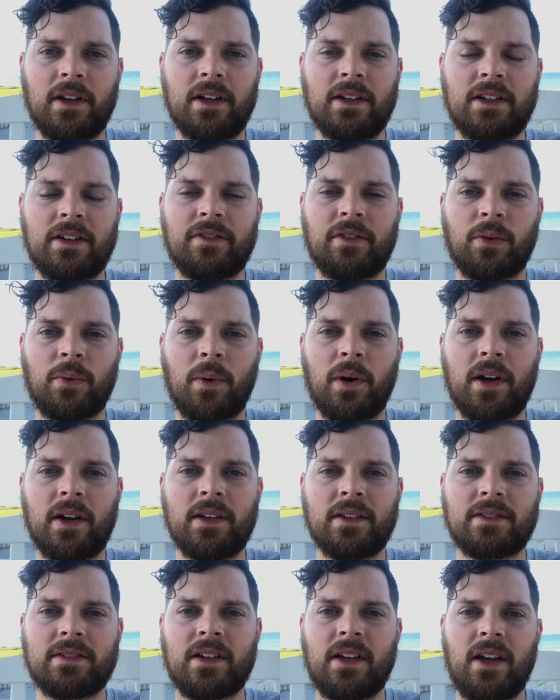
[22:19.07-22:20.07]
in different
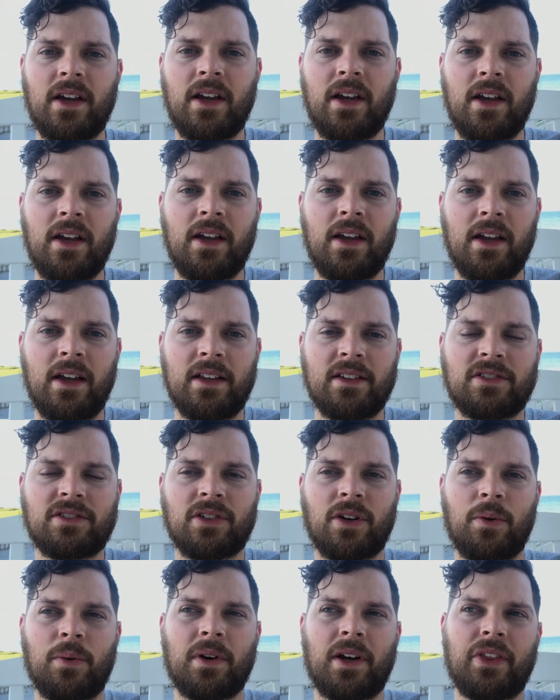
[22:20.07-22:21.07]
ways. And
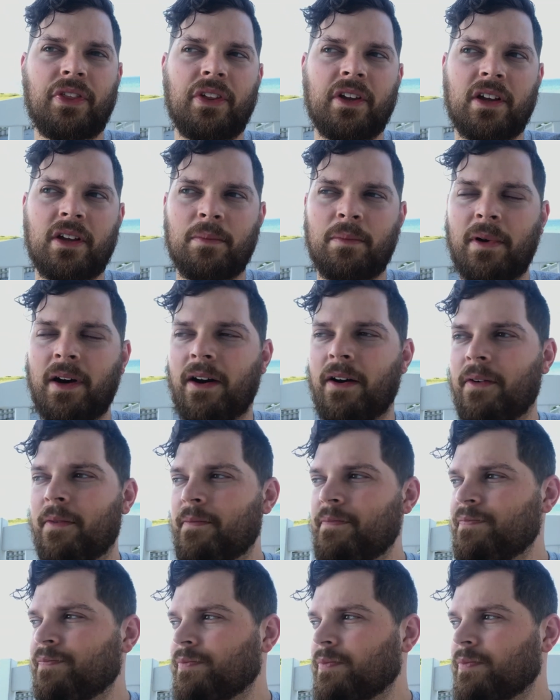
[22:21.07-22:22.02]
so when I think about